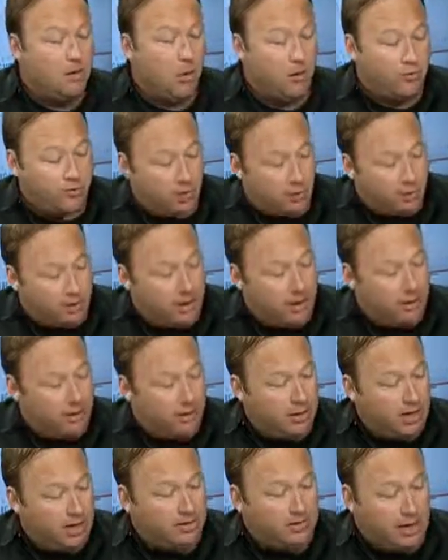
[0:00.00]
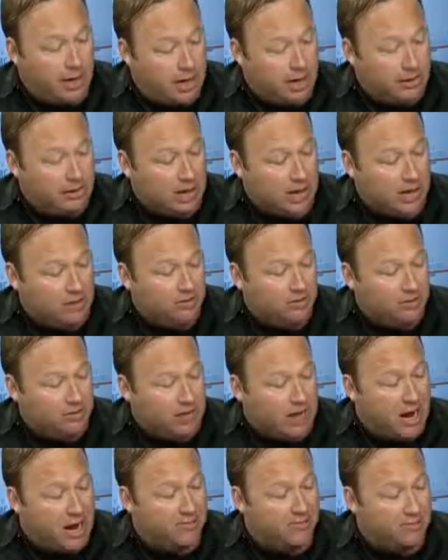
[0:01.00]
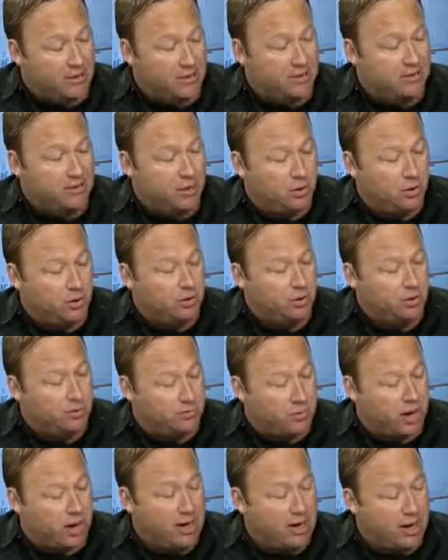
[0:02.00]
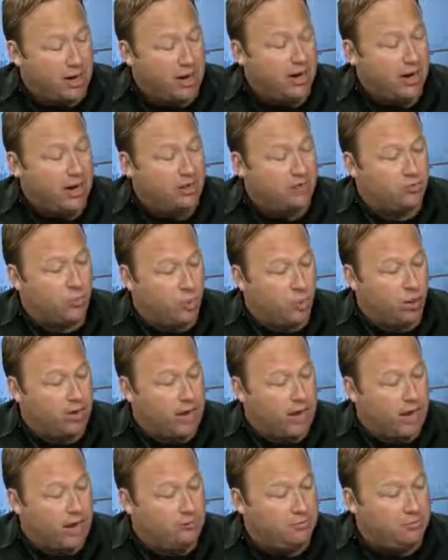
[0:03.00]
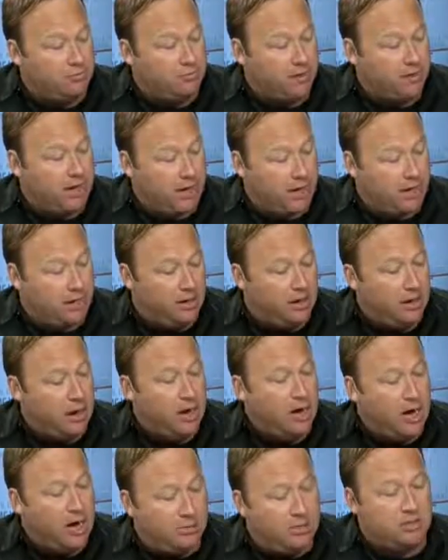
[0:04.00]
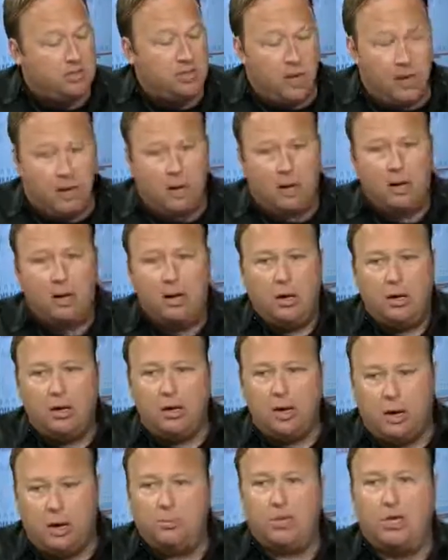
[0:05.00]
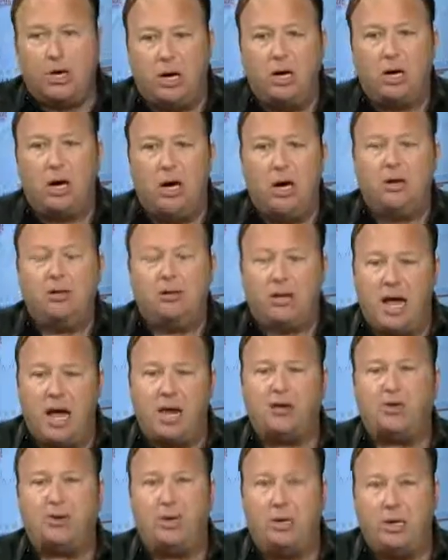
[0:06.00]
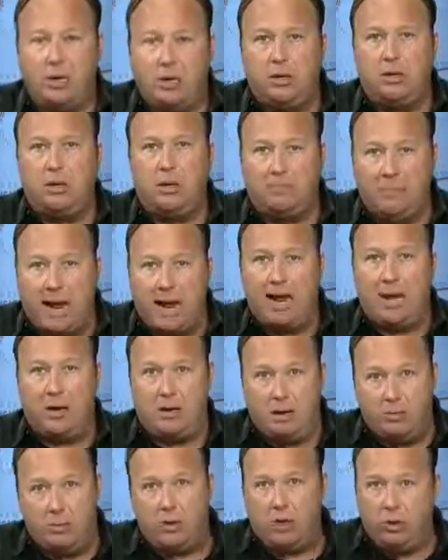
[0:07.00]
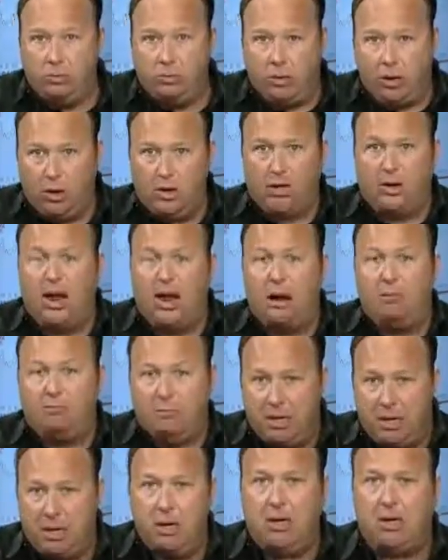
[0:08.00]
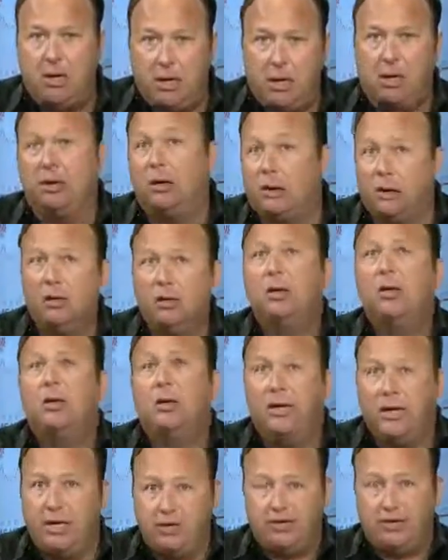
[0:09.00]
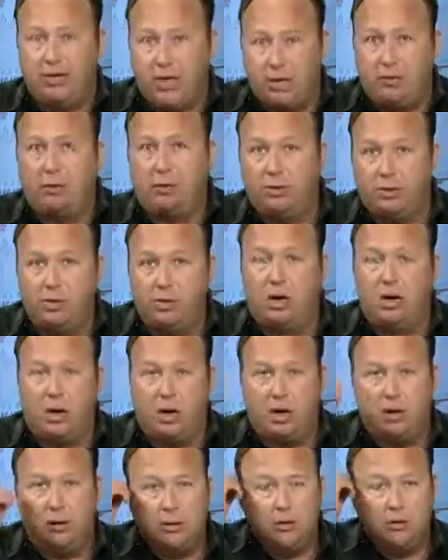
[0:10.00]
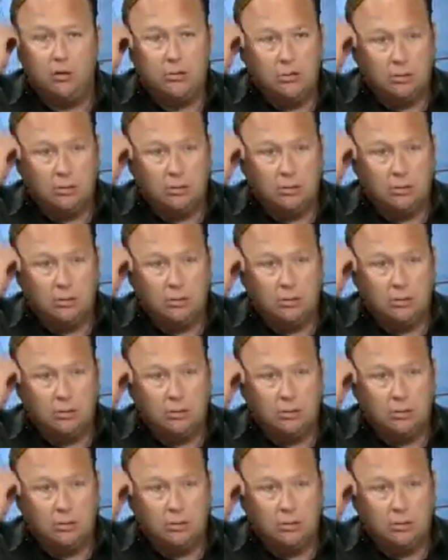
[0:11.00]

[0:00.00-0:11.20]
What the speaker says: North Korea cuts hotline with South, threatens nuclear strike as war games begin. And let me tell you, Kim Jong-un is actually in command. And when you look at how mentally ill his generals are,